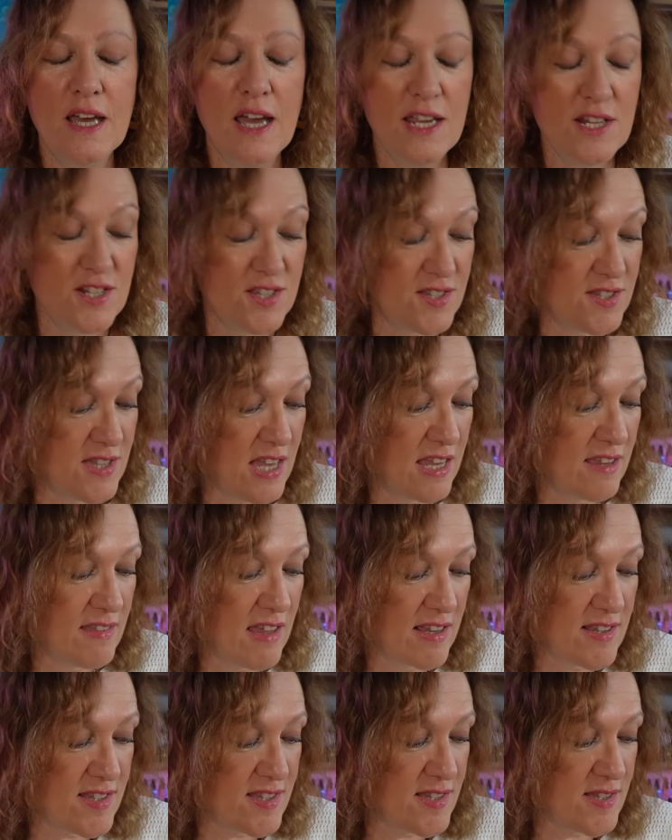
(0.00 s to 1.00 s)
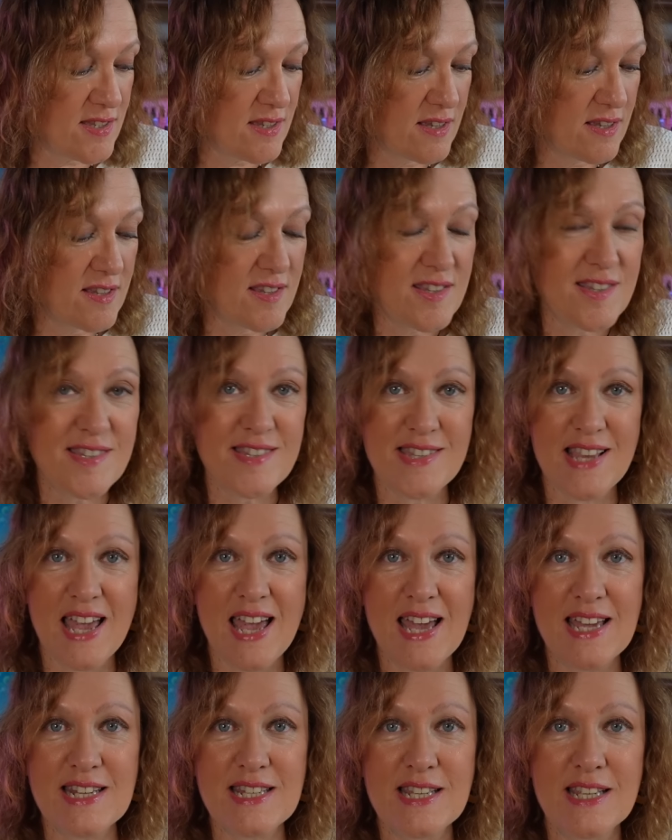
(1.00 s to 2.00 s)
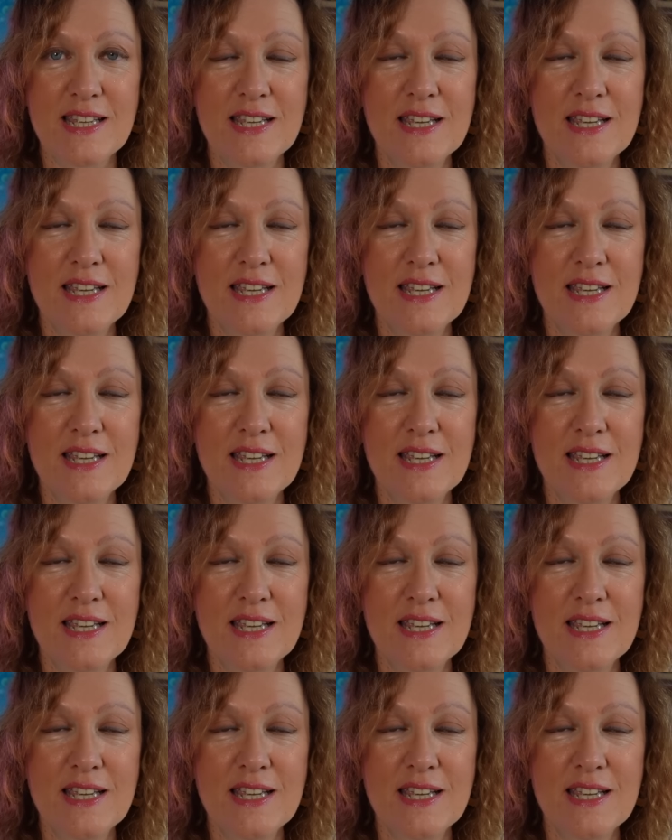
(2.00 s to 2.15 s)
I just think that's sad